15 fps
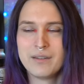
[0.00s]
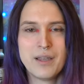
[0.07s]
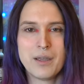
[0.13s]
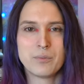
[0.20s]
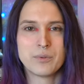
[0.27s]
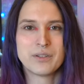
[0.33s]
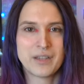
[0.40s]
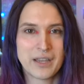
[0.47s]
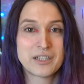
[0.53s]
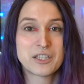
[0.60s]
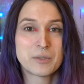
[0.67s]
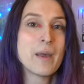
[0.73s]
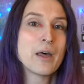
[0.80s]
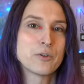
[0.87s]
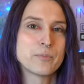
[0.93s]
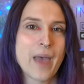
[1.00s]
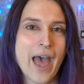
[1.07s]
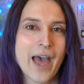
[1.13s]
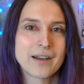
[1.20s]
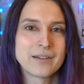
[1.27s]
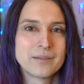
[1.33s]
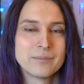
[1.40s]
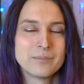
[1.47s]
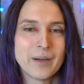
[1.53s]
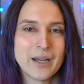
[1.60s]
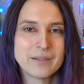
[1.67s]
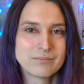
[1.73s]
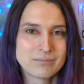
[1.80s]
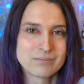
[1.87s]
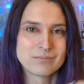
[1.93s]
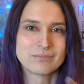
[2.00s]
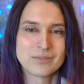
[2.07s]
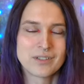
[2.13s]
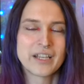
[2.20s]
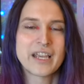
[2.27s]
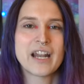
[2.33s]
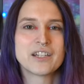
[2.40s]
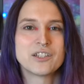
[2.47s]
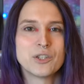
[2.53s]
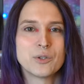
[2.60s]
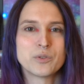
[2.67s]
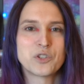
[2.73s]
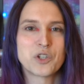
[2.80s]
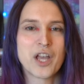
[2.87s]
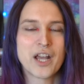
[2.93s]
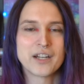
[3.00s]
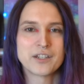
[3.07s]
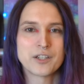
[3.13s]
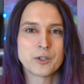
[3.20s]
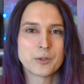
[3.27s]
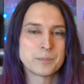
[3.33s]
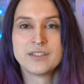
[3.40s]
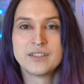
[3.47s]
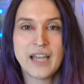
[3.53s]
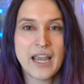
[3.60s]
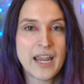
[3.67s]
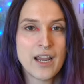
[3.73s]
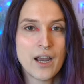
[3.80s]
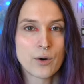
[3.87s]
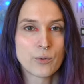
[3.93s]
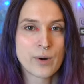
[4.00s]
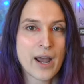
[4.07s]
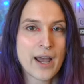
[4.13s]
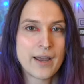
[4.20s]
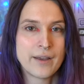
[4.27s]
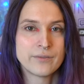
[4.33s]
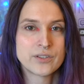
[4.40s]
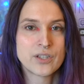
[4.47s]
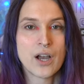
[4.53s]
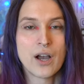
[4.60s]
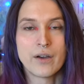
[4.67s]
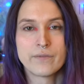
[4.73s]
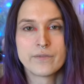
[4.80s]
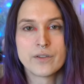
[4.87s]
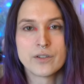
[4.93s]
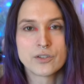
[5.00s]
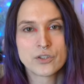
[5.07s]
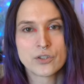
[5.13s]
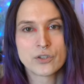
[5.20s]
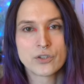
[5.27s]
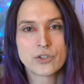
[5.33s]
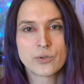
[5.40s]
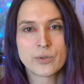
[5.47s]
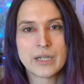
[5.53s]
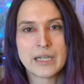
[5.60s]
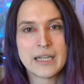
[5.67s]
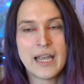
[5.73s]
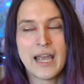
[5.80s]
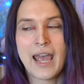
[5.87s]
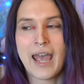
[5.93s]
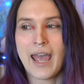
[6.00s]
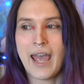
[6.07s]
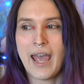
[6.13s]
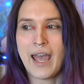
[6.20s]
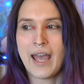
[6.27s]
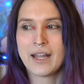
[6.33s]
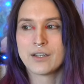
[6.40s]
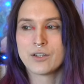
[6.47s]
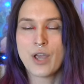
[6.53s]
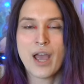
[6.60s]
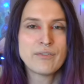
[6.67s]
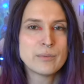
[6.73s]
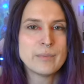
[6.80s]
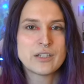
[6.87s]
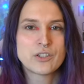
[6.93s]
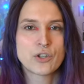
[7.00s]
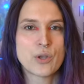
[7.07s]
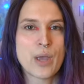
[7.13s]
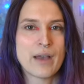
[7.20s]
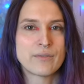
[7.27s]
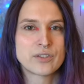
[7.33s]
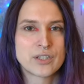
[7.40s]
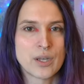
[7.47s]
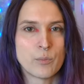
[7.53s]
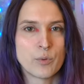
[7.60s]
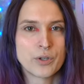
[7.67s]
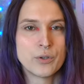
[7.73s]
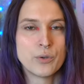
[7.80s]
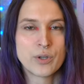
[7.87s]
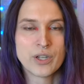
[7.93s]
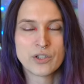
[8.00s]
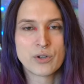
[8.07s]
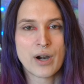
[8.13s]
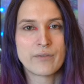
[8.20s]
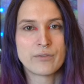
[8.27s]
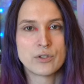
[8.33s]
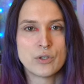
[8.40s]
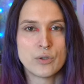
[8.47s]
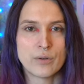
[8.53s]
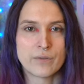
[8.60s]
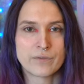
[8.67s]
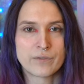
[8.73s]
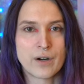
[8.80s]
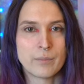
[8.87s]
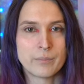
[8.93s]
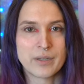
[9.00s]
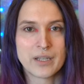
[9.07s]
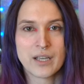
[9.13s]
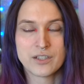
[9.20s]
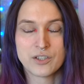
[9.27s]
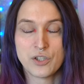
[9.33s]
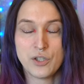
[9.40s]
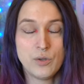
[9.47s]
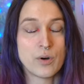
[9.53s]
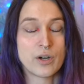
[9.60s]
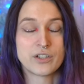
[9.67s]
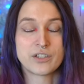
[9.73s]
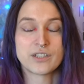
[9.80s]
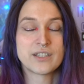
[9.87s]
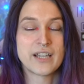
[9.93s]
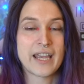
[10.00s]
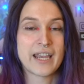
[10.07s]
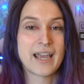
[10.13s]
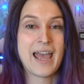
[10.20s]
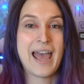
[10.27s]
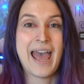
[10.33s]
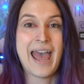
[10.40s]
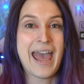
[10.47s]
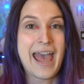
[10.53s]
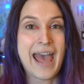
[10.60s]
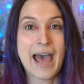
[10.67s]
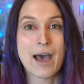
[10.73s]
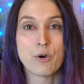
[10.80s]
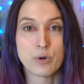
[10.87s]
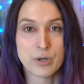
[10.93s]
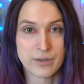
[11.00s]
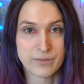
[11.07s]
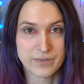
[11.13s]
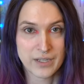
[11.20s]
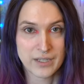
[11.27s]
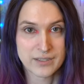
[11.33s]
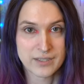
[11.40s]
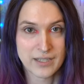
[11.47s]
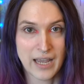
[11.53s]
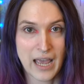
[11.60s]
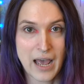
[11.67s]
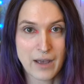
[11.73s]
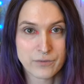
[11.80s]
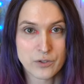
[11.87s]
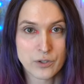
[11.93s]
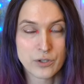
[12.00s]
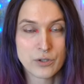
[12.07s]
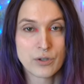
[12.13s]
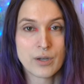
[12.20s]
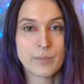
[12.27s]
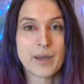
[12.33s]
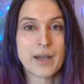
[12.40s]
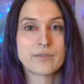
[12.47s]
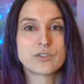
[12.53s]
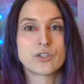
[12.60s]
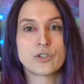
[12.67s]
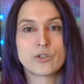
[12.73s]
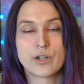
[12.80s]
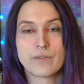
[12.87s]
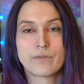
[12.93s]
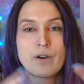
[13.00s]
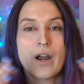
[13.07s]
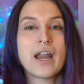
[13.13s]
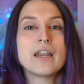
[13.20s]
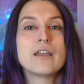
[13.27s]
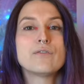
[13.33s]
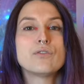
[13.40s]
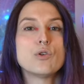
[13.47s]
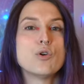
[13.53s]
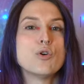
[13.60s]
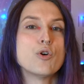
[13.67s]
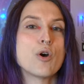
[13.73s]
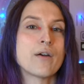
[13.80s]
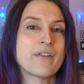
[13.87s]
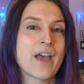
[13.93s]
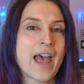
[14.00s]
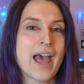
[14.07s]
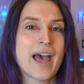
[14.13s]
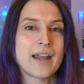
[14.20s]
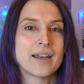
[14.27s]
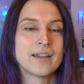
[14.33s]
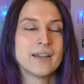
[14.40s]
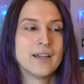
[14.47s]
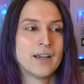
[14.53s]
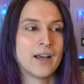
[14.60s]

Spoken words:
it smelled bad, but you gotta do what you gotta do. Day arrives of the surgery, and you have to make sure you have someone who can drive you to and from because you are just like out of it after you come out of surgery. For any of you who have had